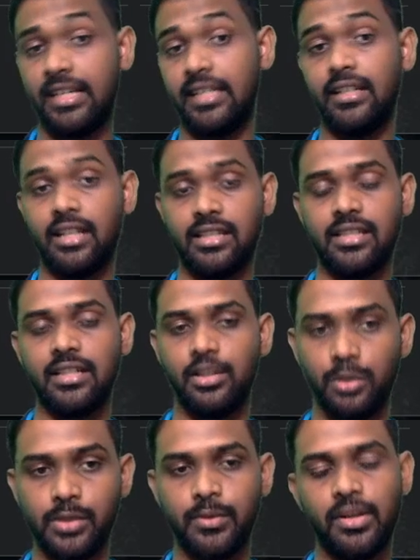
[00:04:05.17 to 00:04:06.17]
it interesting
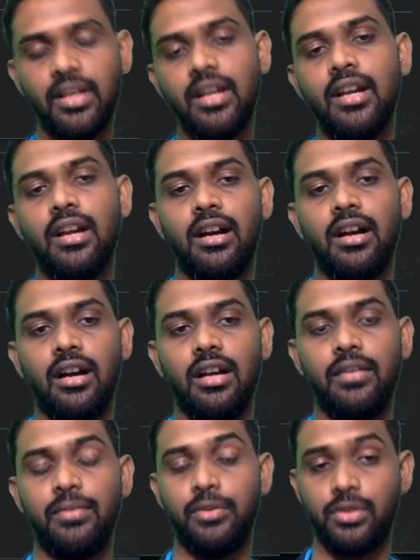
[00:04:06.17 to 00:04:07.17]
and useful
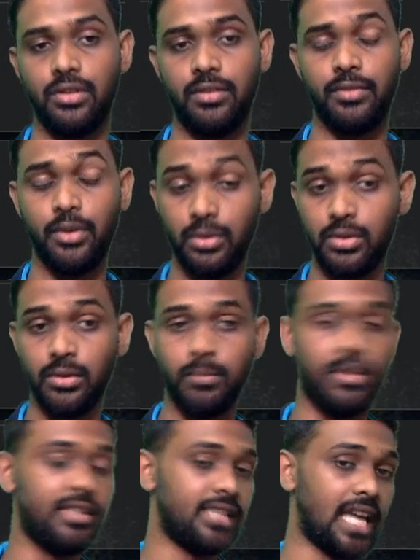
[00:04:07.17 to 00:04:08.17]
if you if you do so
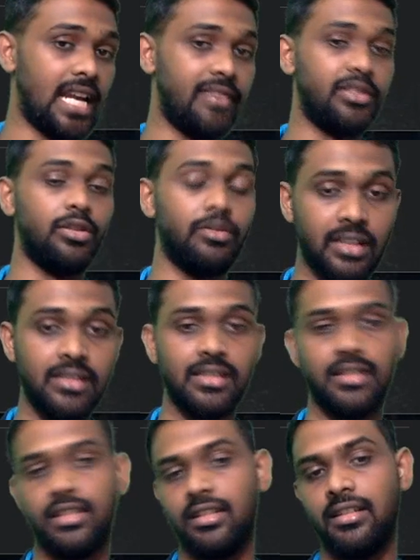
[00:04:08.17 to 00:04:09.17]
please share it with your
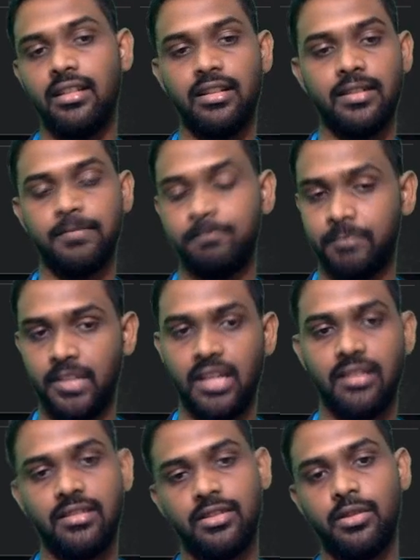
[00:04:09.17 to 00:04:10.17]
friends and then
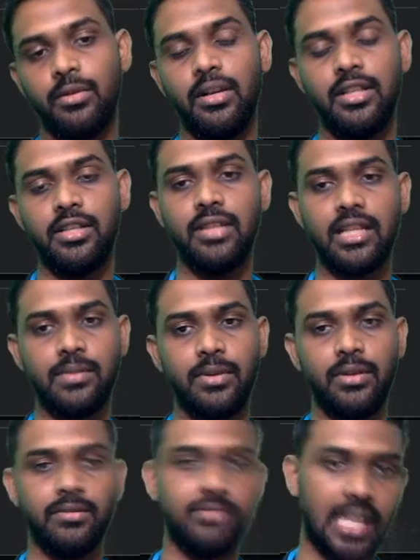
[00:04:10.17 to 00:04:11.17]
yeah so i'll see you in the next
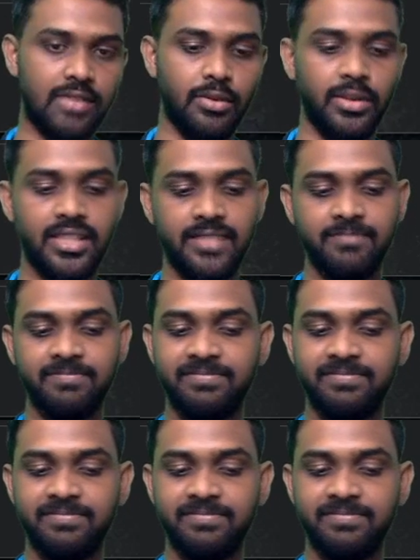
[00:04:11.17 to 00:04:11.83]
video thanks for watching